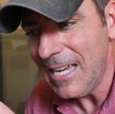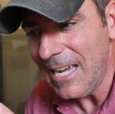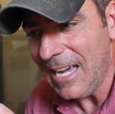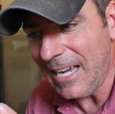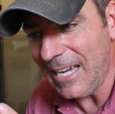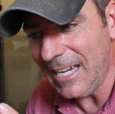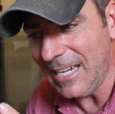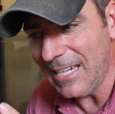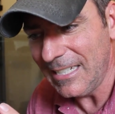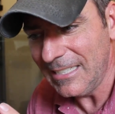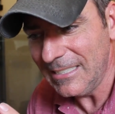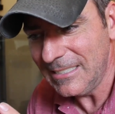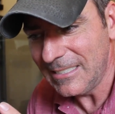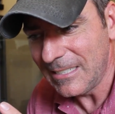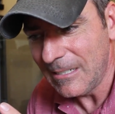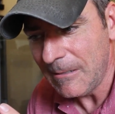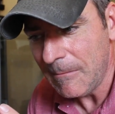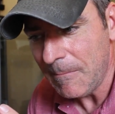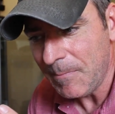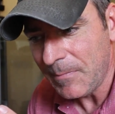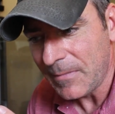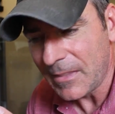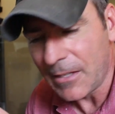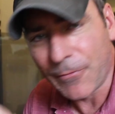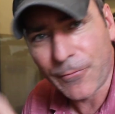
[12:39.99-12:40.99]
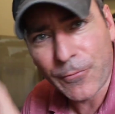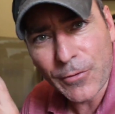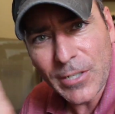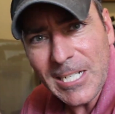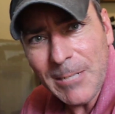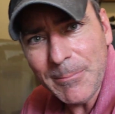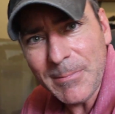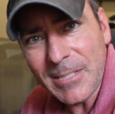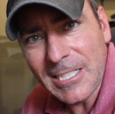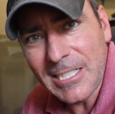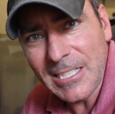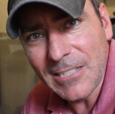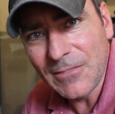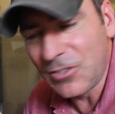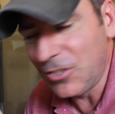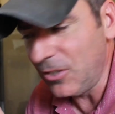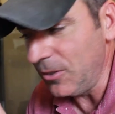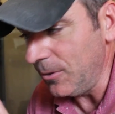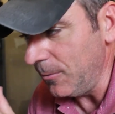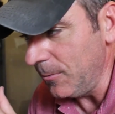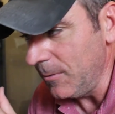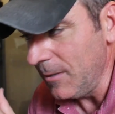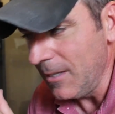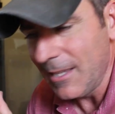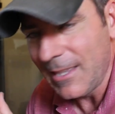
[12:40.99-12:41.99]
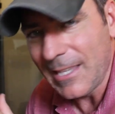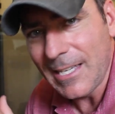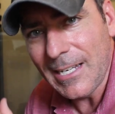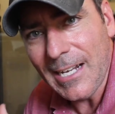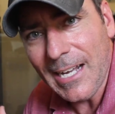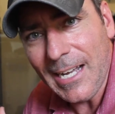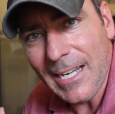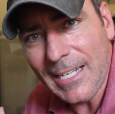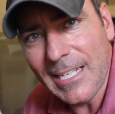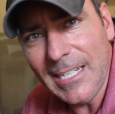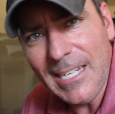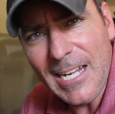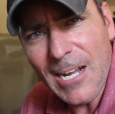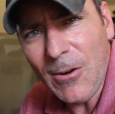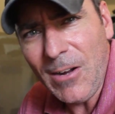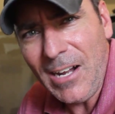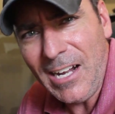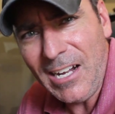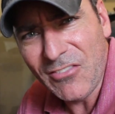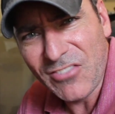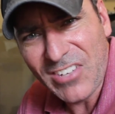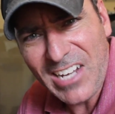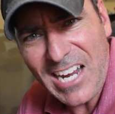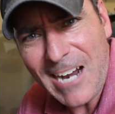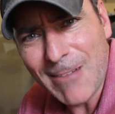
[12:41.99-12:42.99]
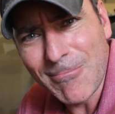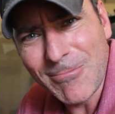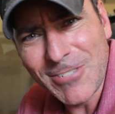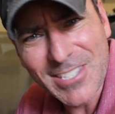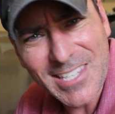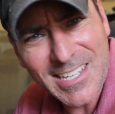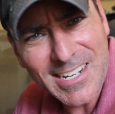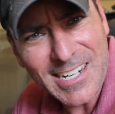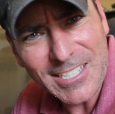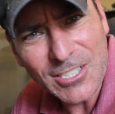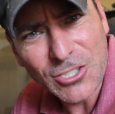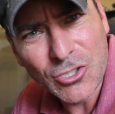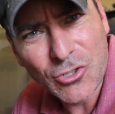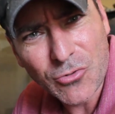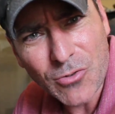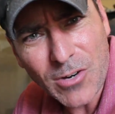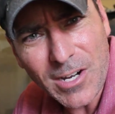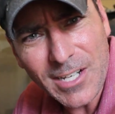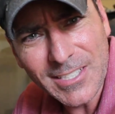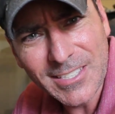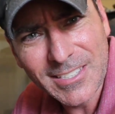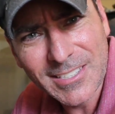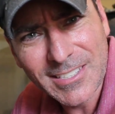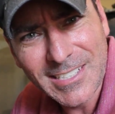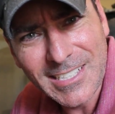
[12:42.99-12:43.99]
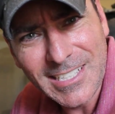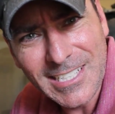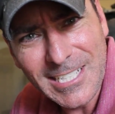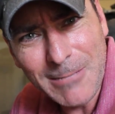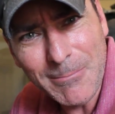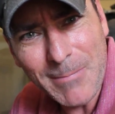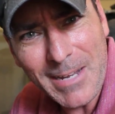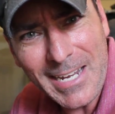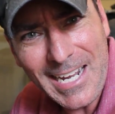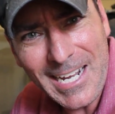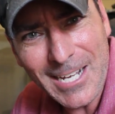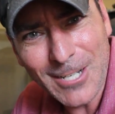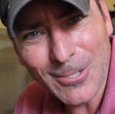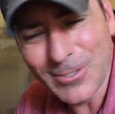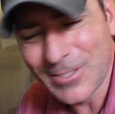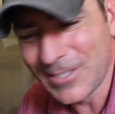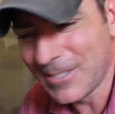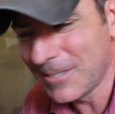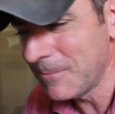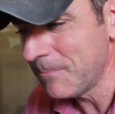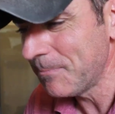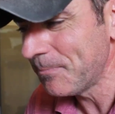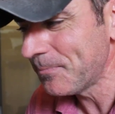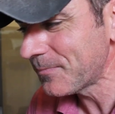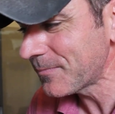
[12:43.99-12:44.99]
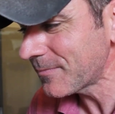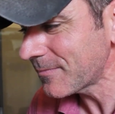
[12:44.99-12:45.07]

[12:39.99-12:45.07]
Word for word: And the freedom it gives you, that I can now have cameras that I trust in my house,